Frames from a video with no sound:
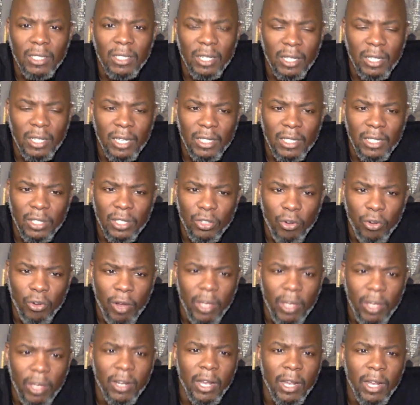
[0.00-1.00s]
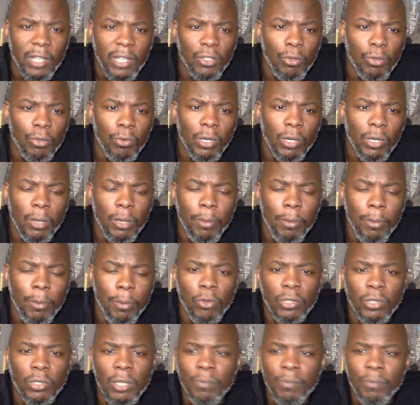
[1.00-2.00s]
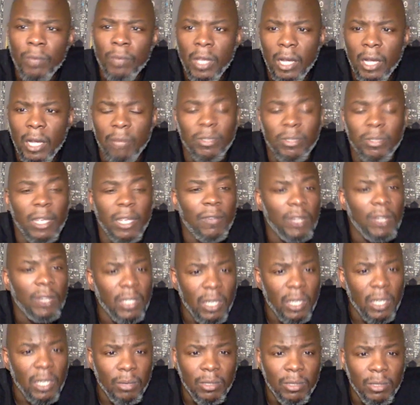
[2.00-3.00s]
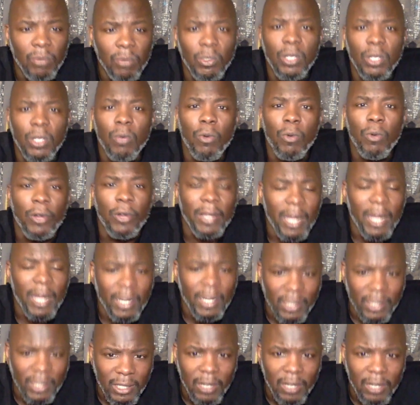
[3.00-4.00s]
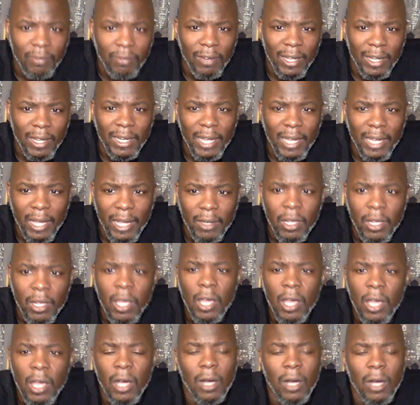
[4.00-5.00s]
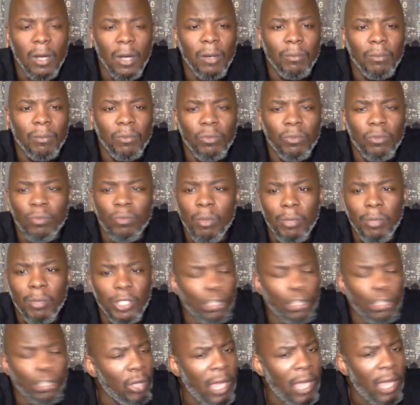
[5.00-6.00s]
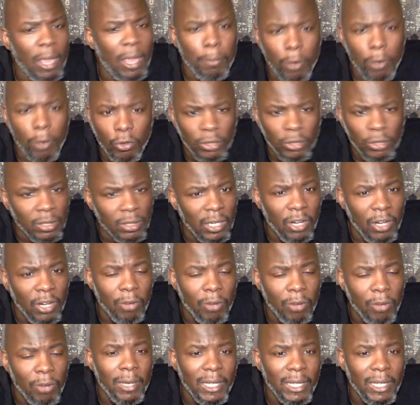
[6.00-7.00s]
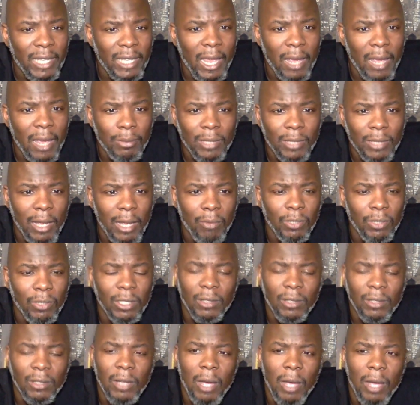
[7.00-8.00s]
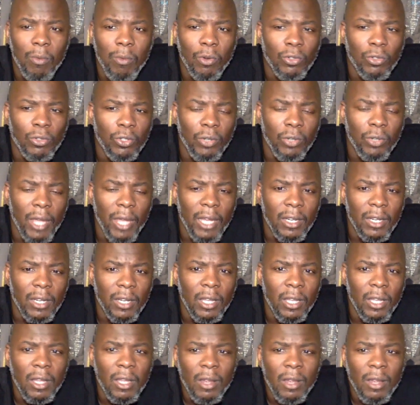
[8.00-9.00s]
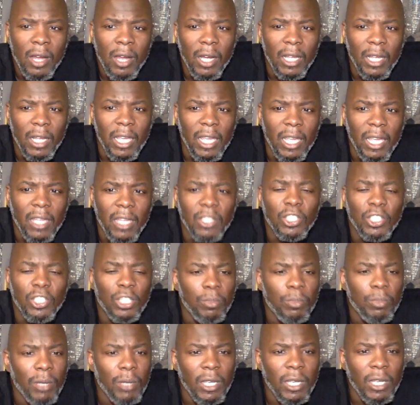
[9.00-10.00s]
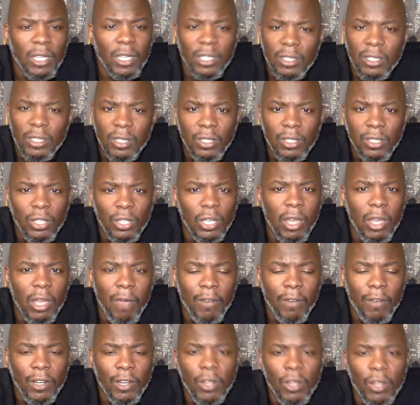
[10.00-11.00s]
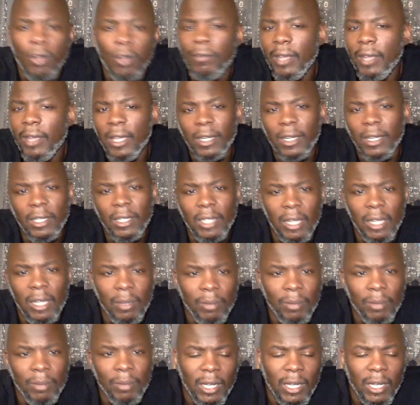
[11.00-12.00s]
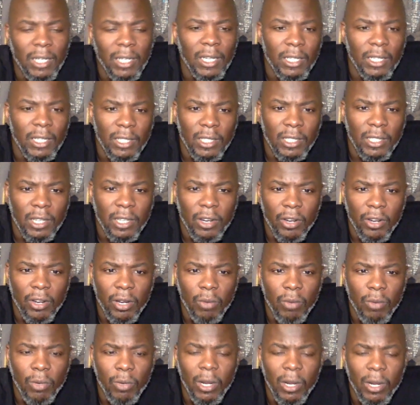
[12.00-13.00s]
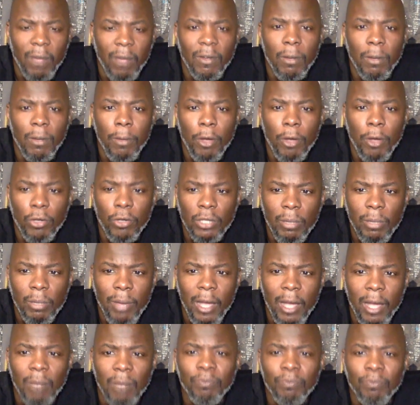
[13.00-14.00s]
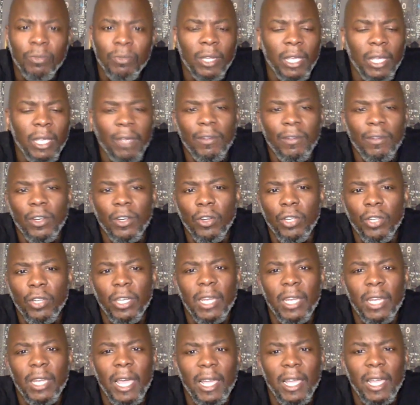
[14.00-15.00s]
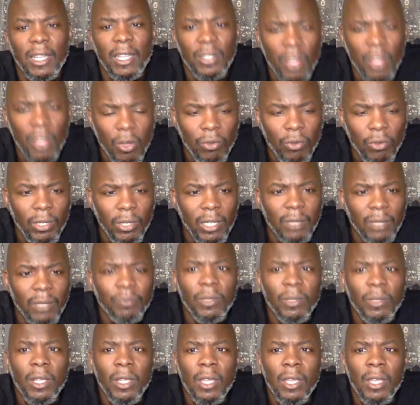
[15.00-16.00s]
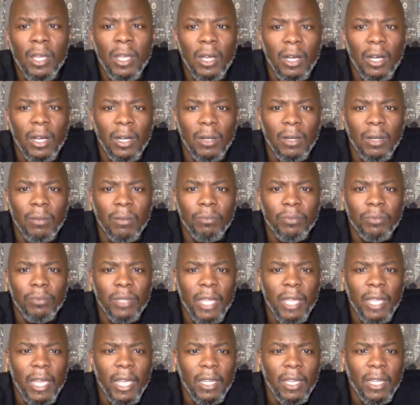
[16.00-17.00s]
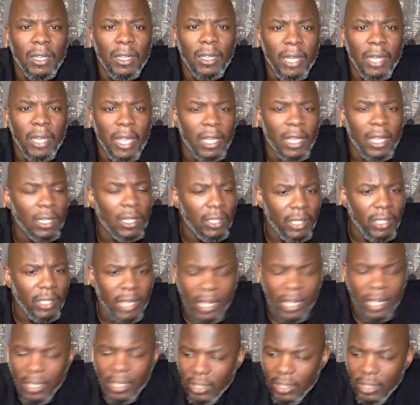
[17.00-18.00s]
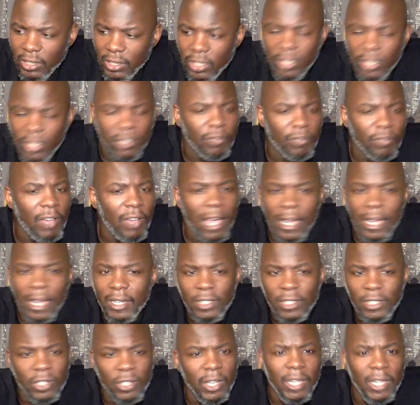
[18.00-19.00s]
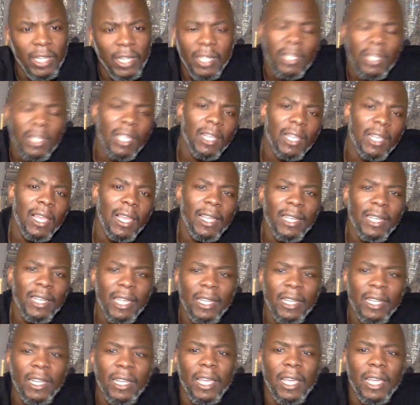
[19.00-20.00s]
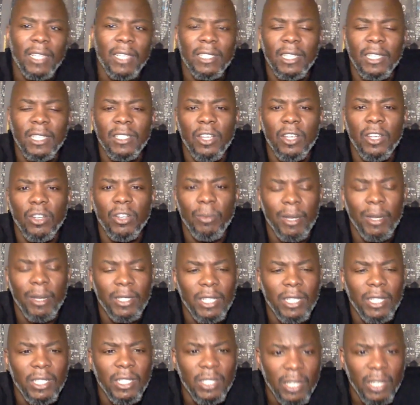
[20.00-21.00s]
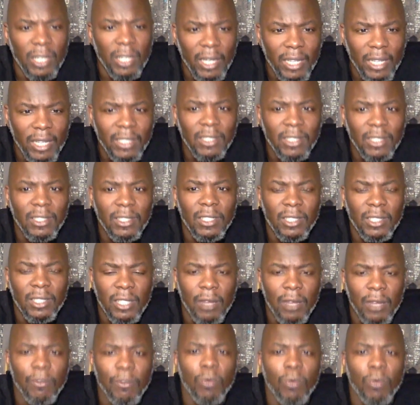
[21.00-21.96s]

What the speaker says: Because as a trainer, I do want to post safety tips of when you're working on and stuff like that. But you can't post near mishaps. I won't do that again, just because you never know if they're gonna deem it unnecessary or whatever to post about, even though you're not condoning negligence, violence, or anything like that. Like I say, it's all about teaching lessons and stuff.